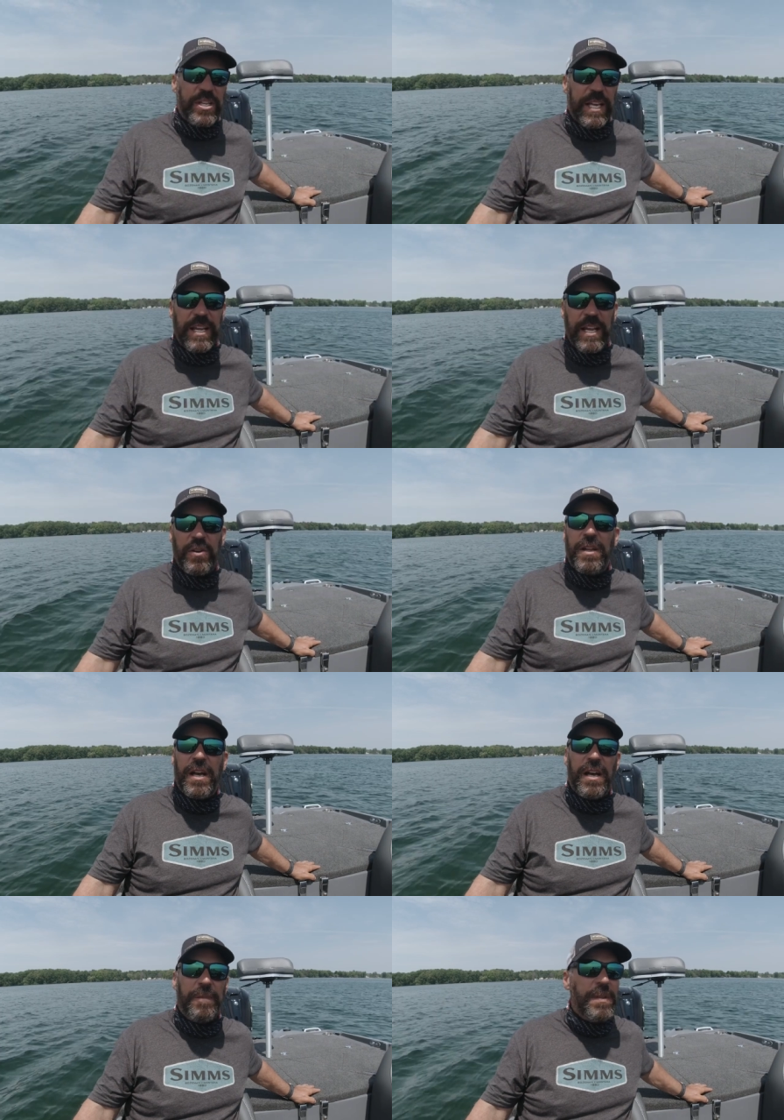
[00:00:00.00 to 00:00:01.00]
Check it out.
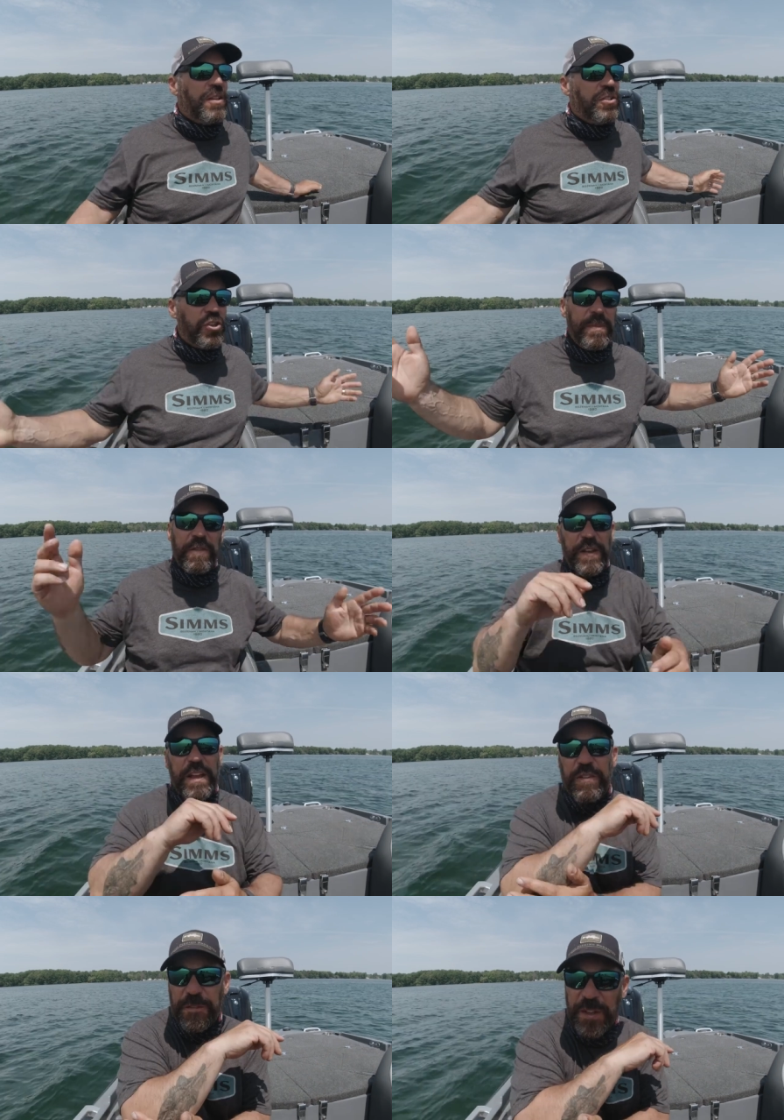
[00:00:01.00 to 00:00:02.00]
Uh, do me a
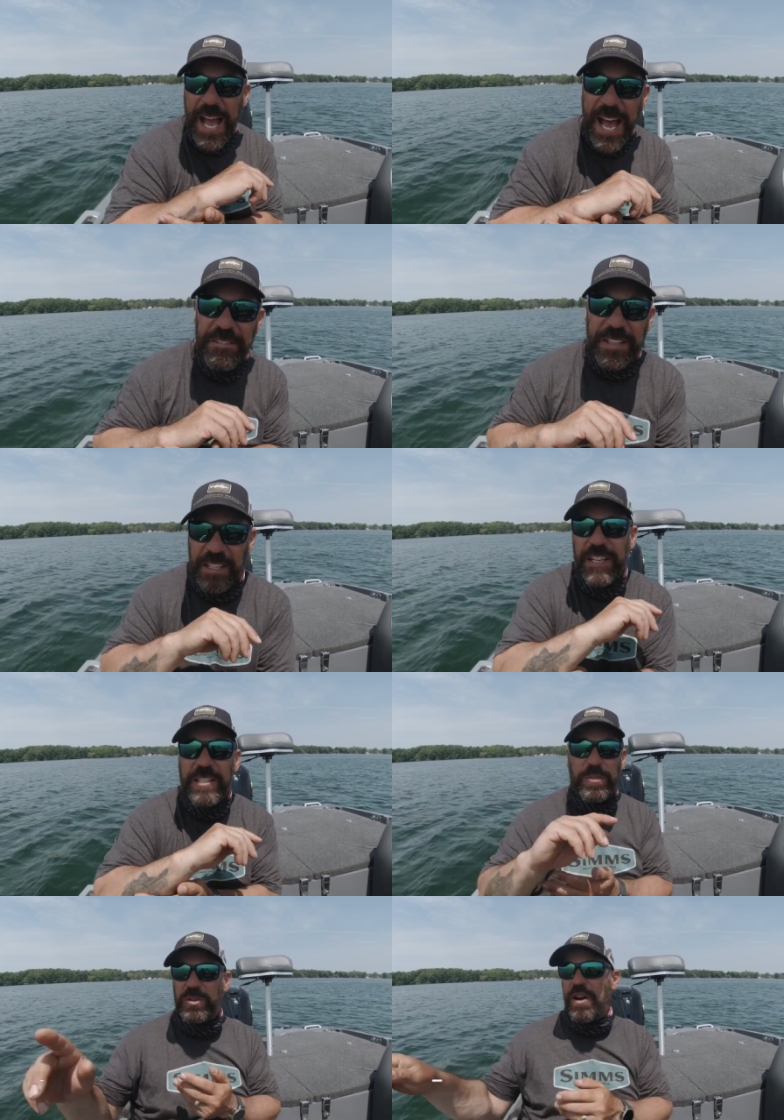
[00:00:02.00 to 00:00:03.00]
favor if you haven't,
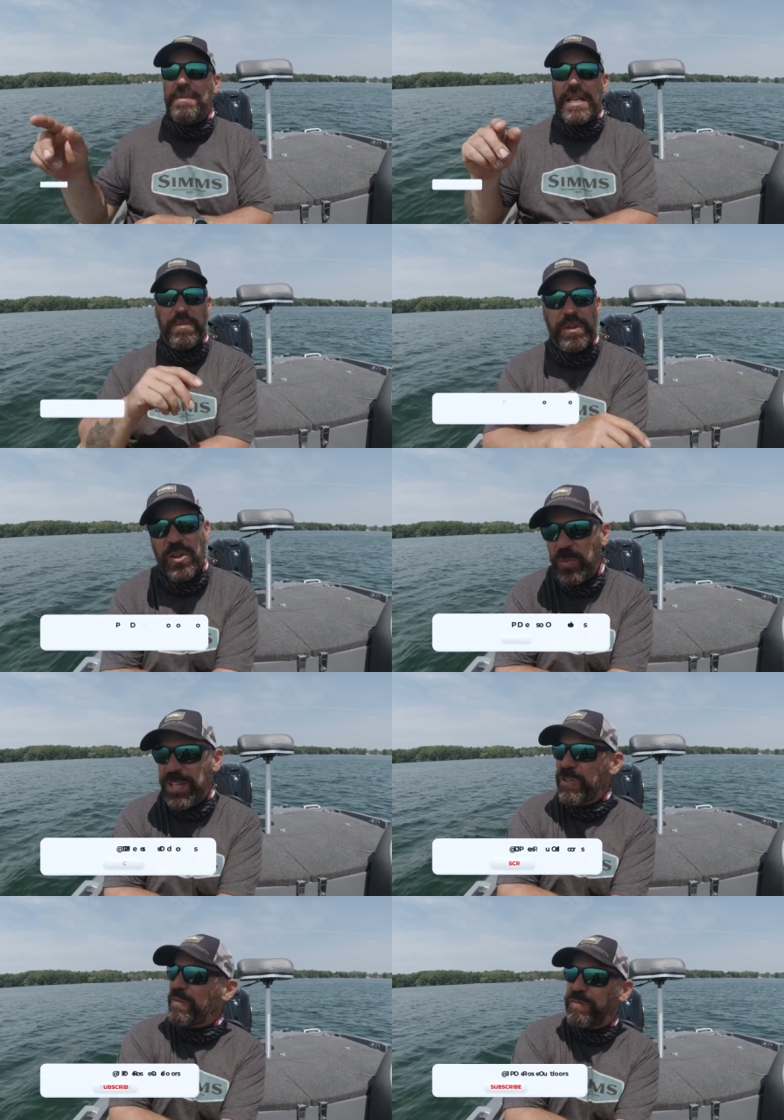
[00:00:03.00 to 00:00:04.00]
click subscribe down below.
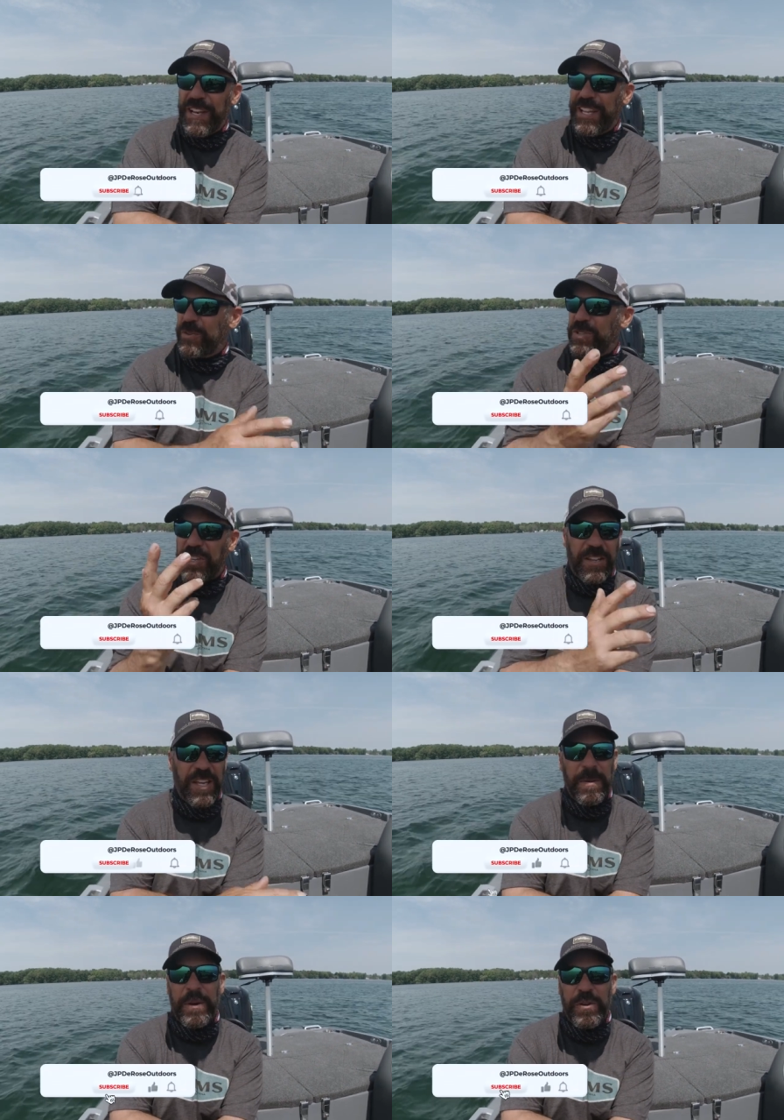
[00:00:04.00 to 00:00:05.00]
We do videos
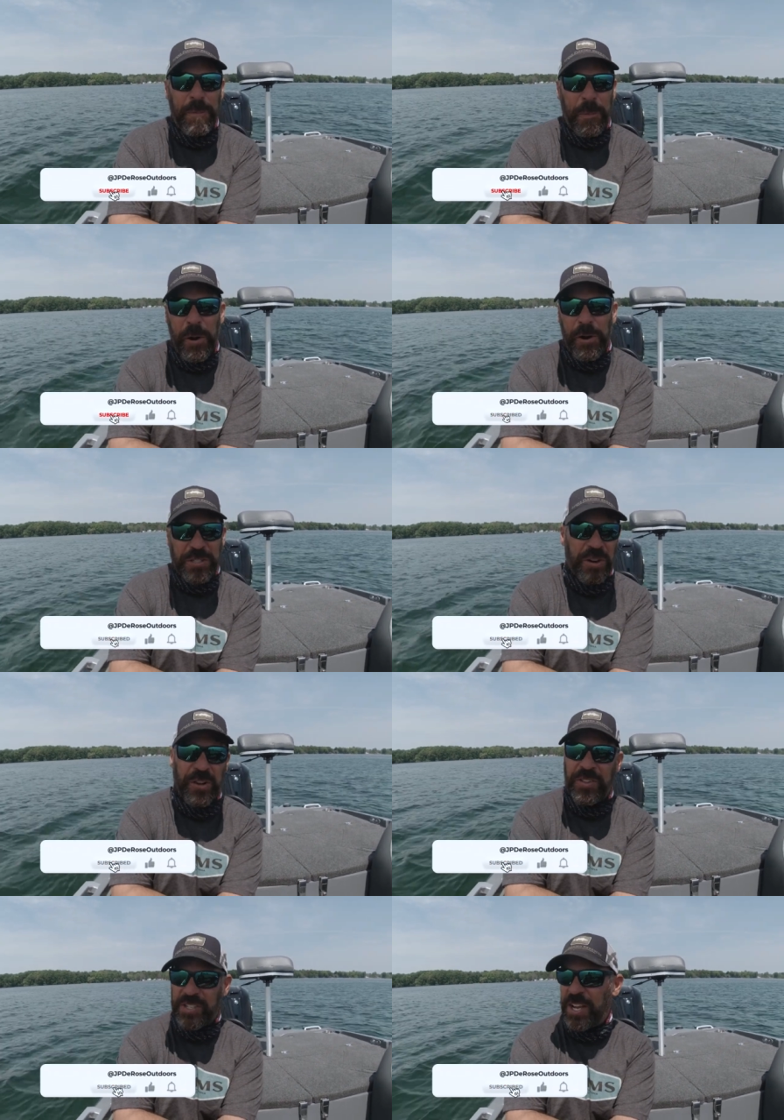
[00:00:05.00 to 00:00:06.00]
talking about new product
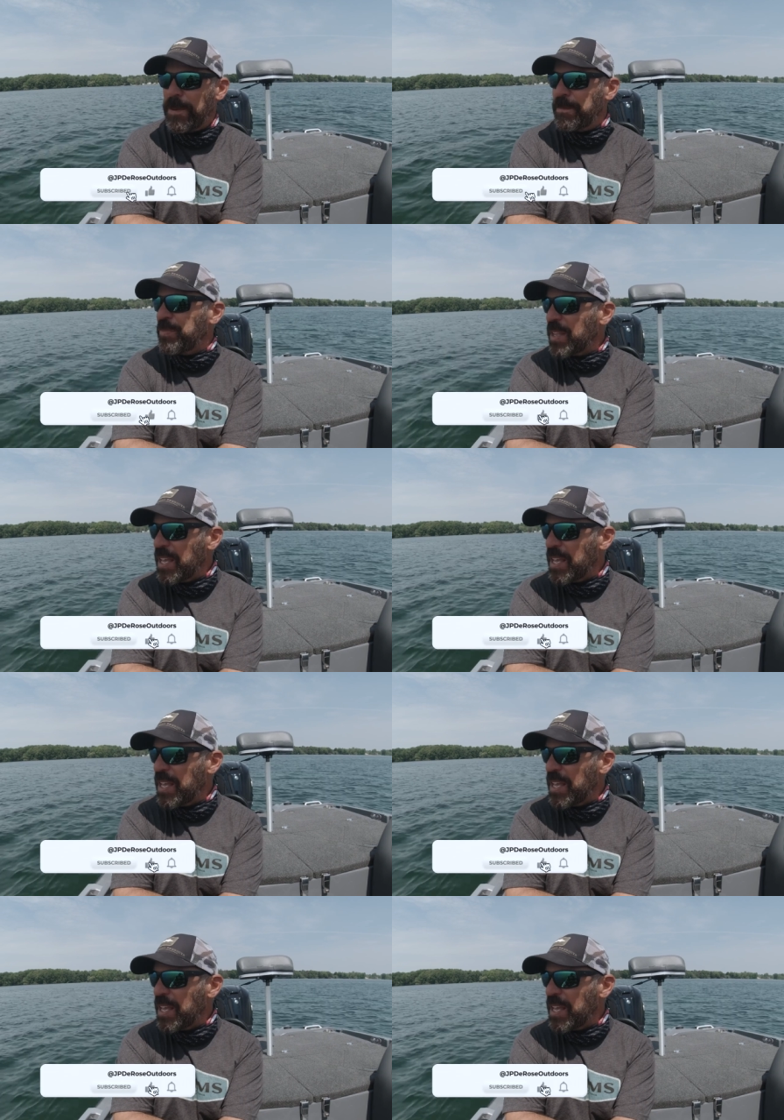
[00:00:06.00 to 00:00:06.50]
all the time.